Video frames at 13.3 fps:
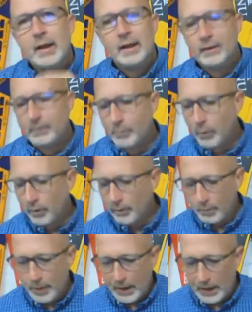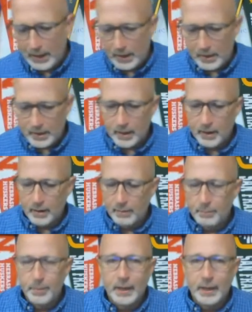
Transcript: It's more of a pain,